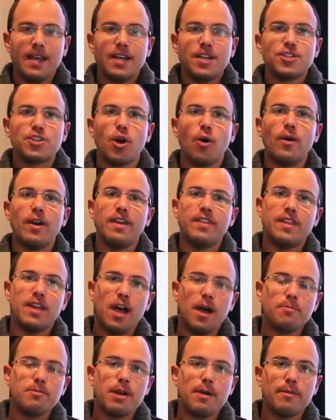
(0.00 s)
So in the
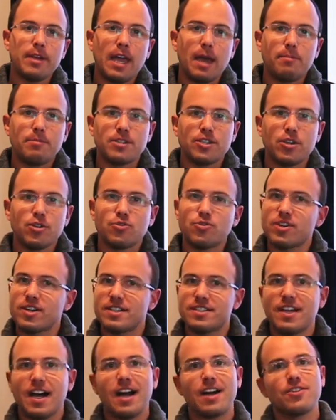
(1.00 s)
upcoming episodes, we're going
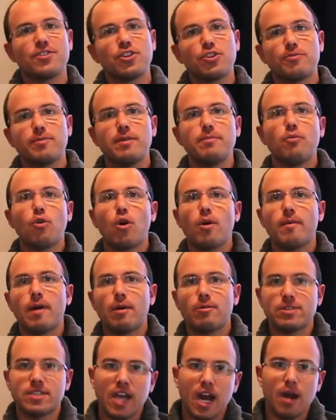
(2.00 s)
to talk a little bit more
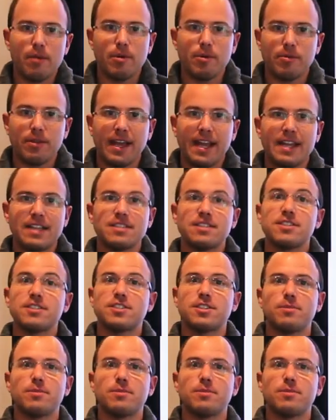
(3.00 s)
about retirement plans,